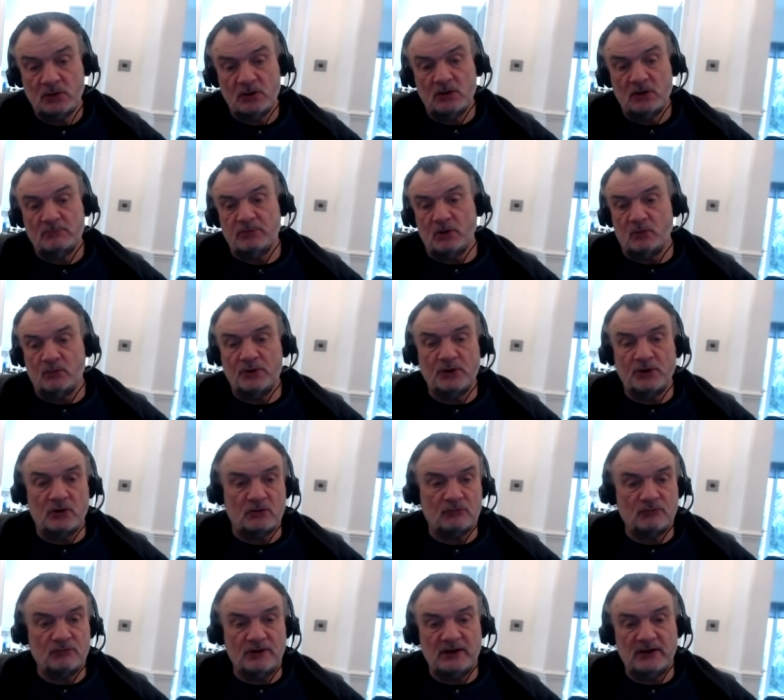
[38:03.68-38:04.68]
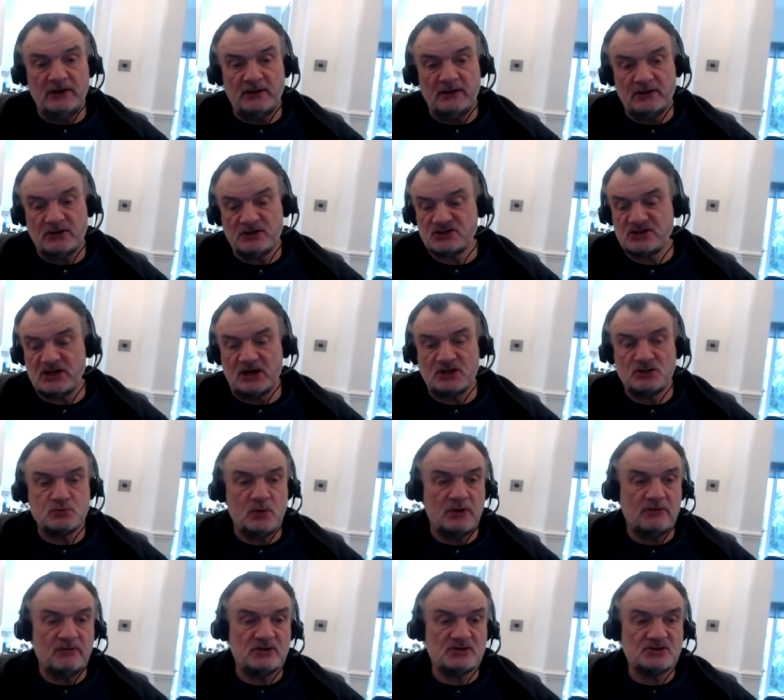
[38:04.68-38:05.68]
but we're not really at the stage
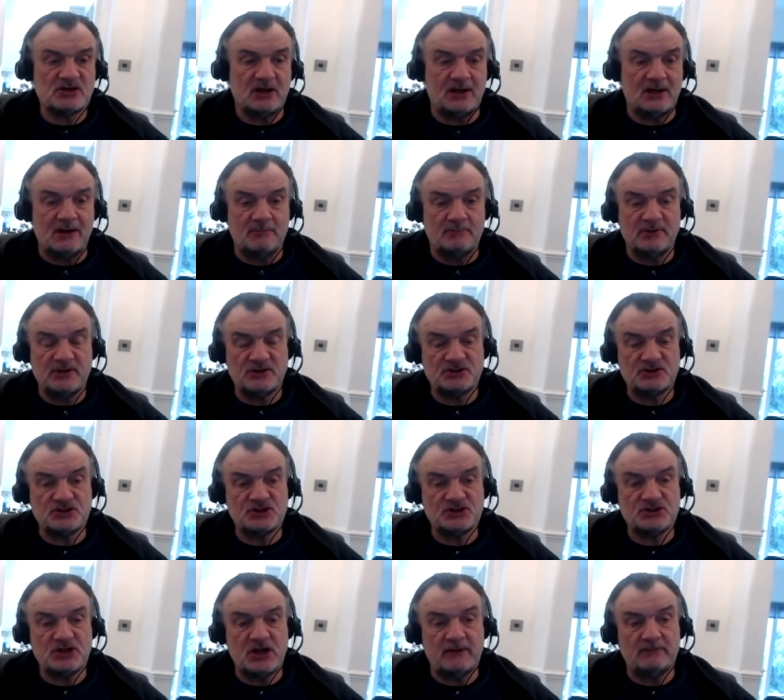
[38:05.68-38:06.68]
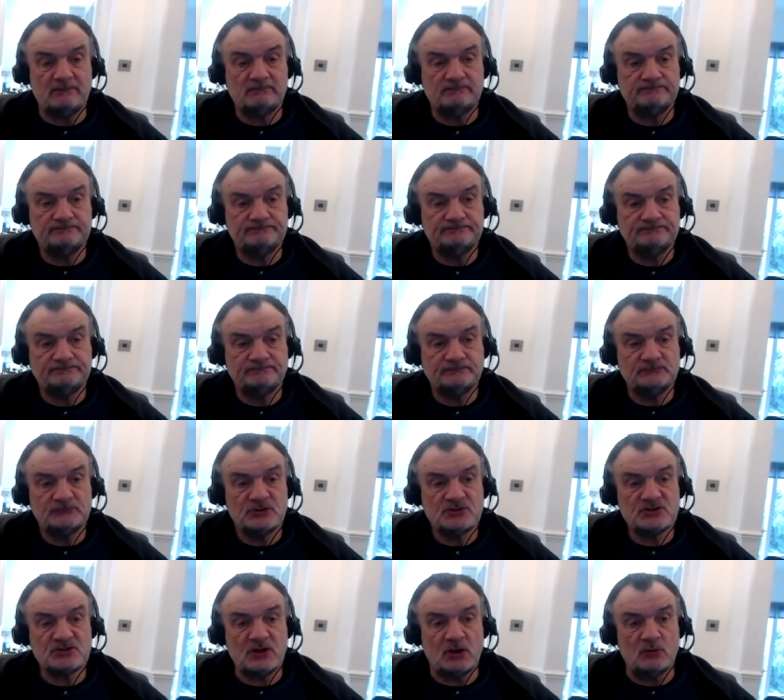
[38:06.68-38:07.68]
where it's Colombia just yet.
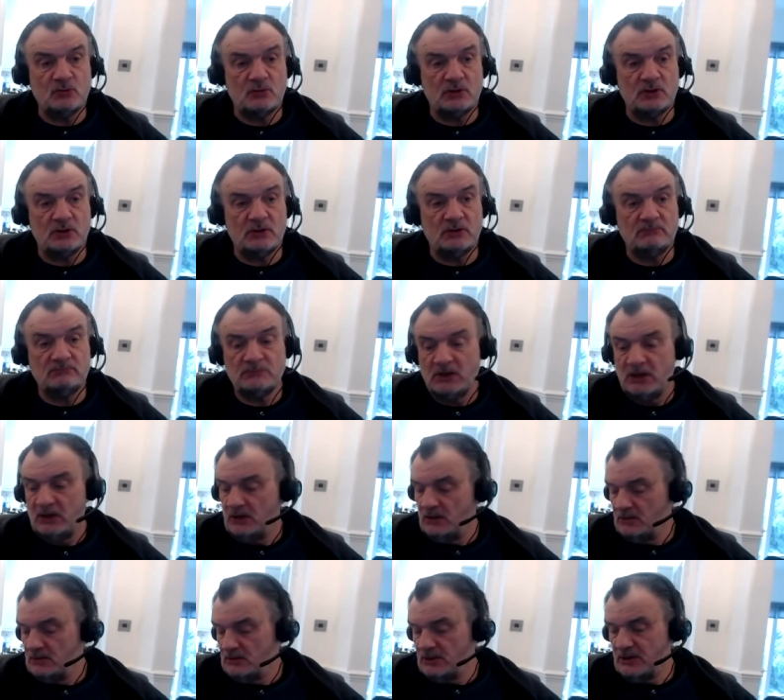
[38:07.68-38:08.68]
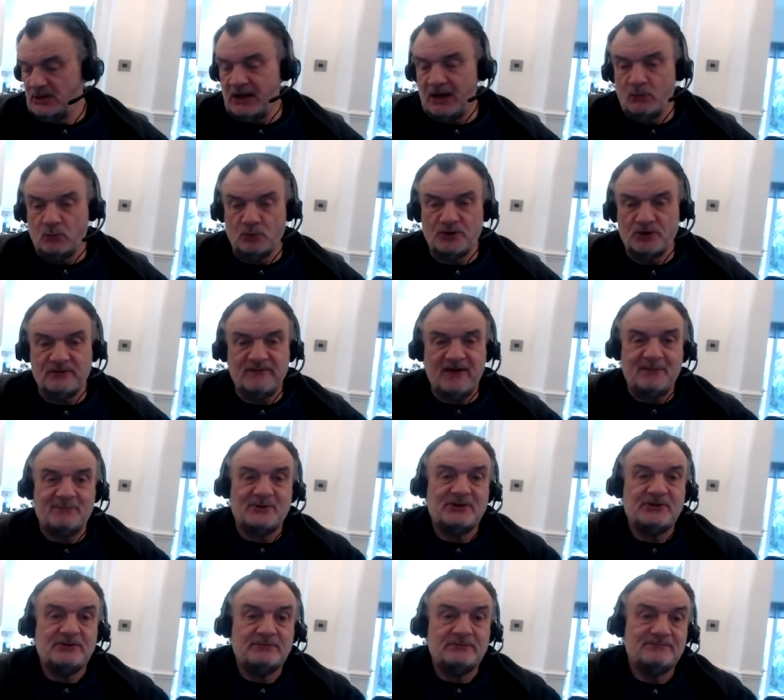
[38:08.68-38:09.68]
So, um, you know, it wouldn't have
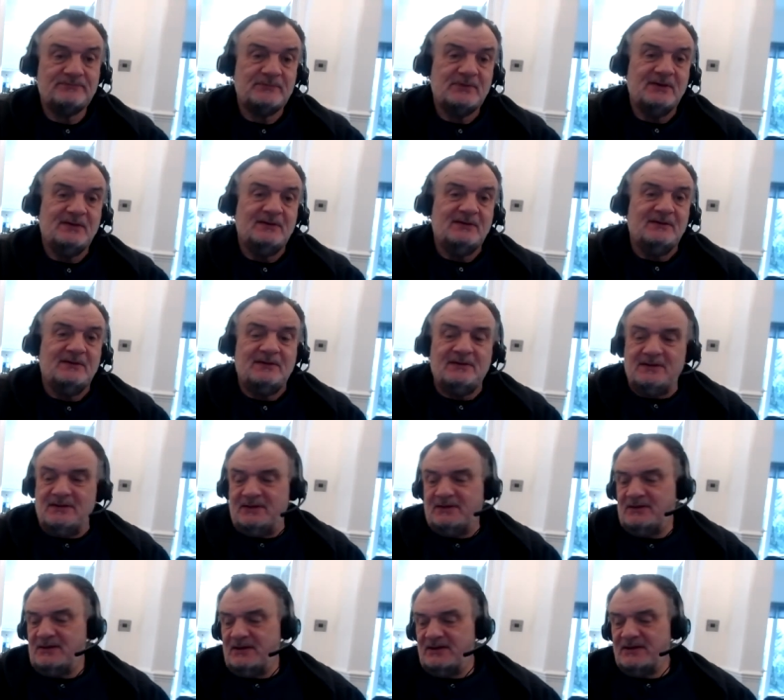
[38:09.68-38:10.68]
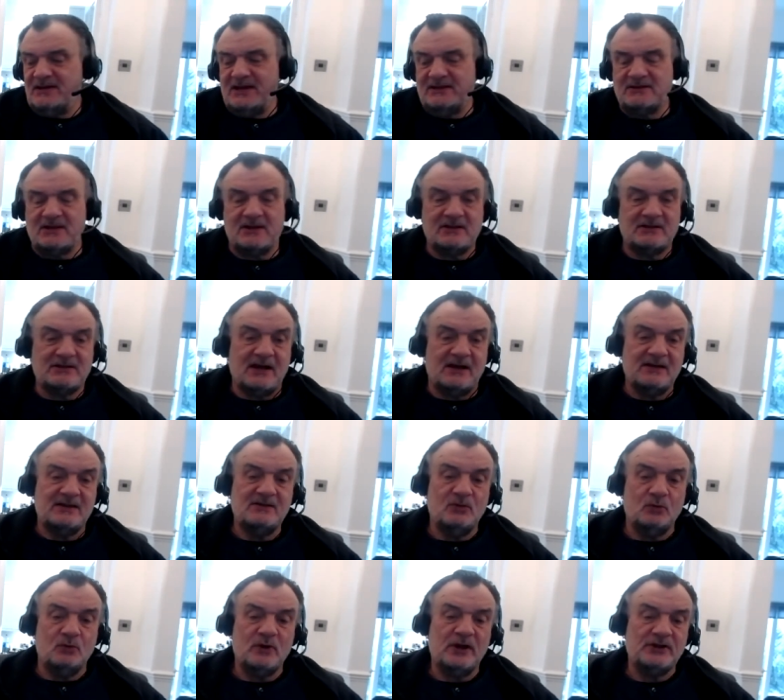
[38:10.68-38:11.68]
happened. And at the end of the day,
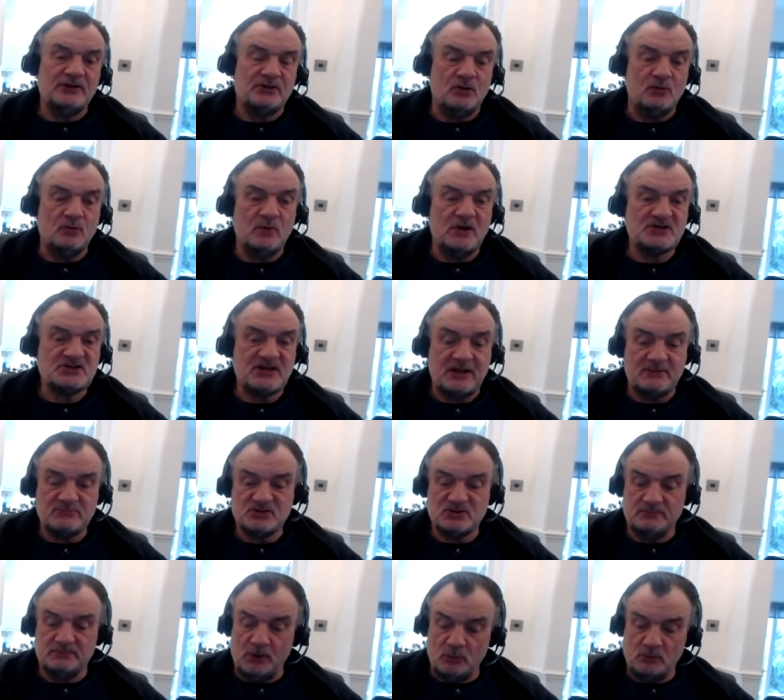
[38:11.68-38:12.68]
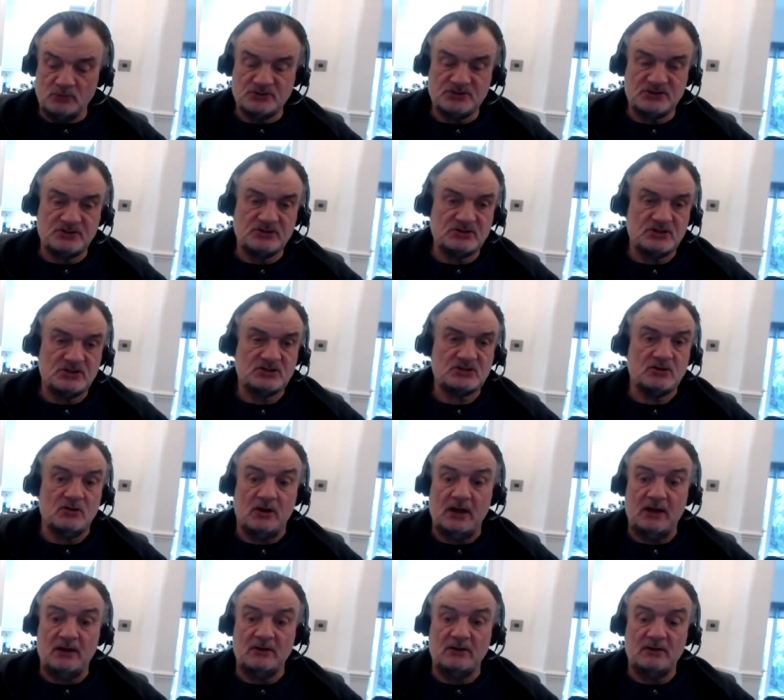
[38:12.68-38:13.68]
all they do, West Ham supporters, is just
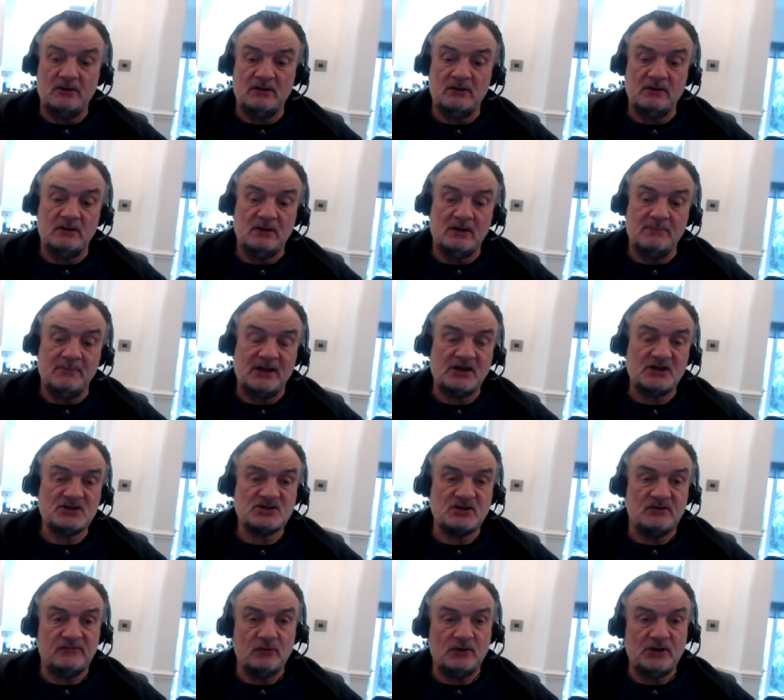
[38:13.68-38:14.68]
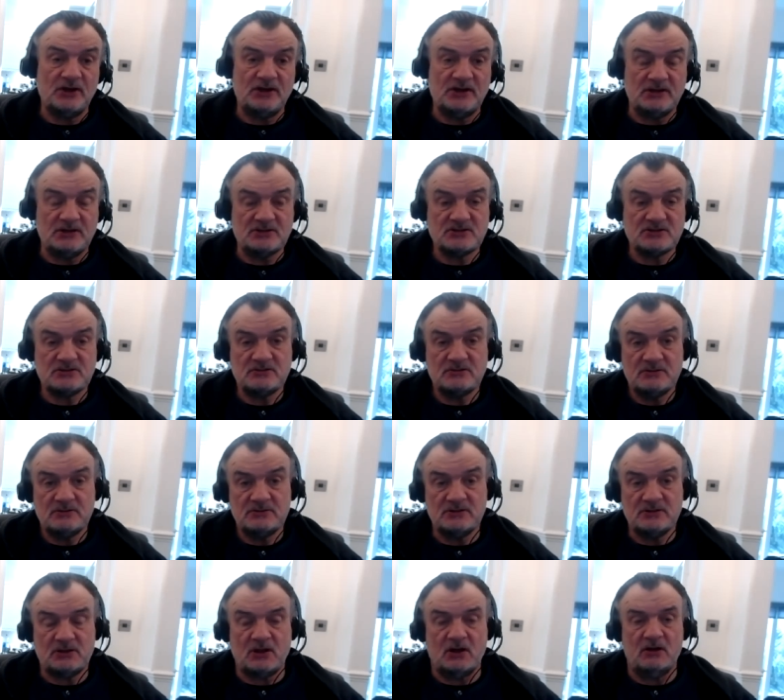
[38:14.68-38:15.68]
like uh, uh, they make themselves look idiots.
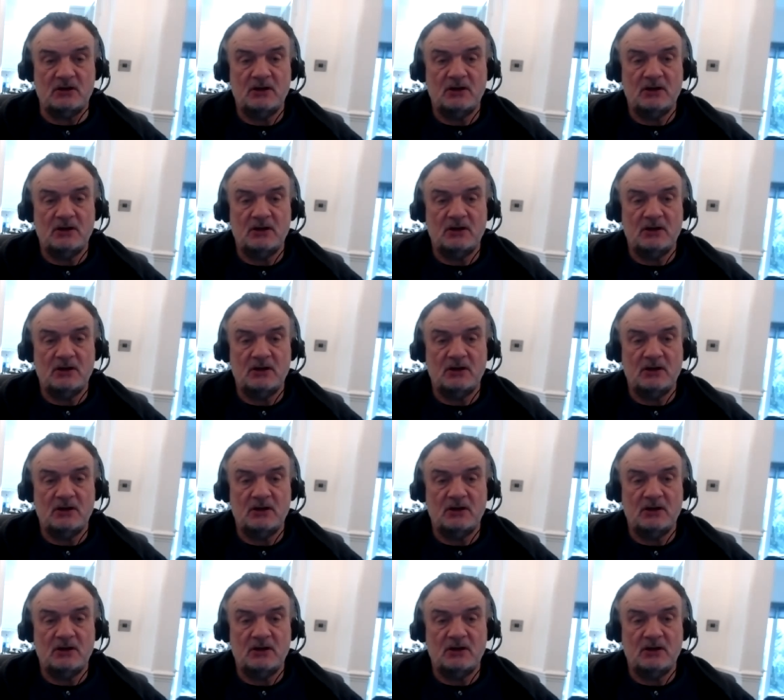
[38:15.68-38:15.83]
You can't